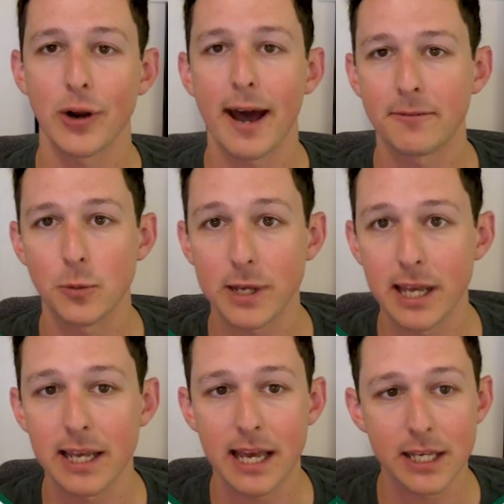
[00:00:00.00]
draft that we
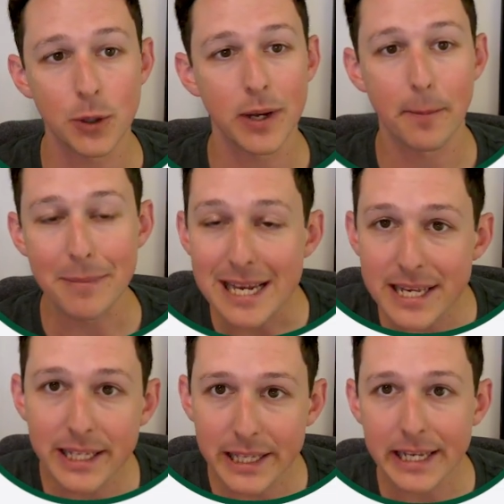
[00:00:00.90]
can get you
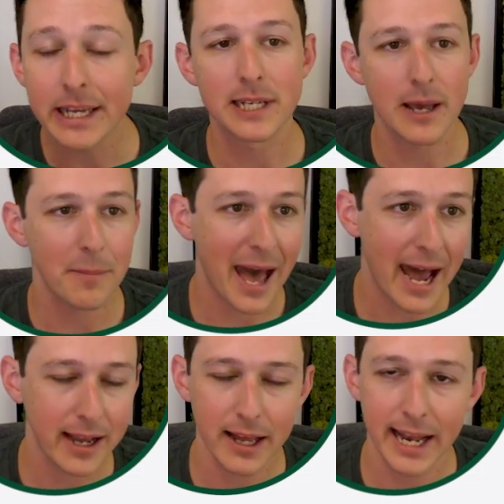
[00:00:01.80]
immediately to get
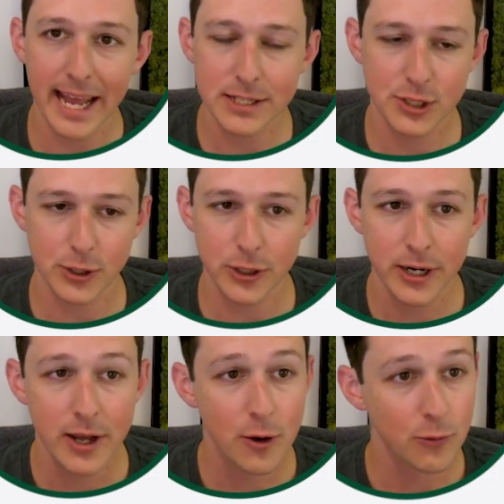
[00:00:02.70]
back an answer.
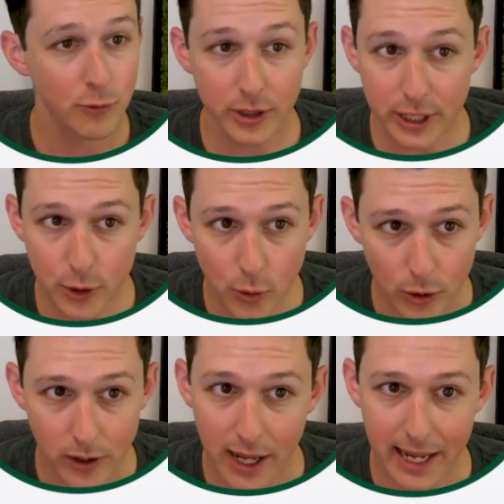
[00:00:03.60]
Really
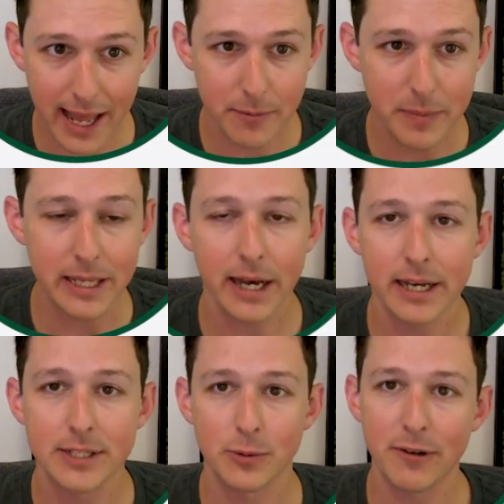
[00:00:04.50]
cool. Again,
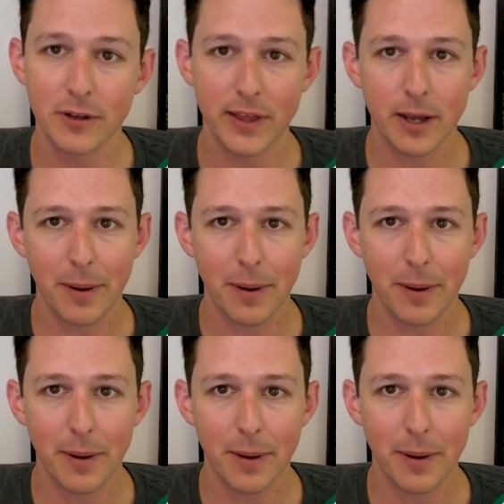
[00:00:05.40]
because we have to think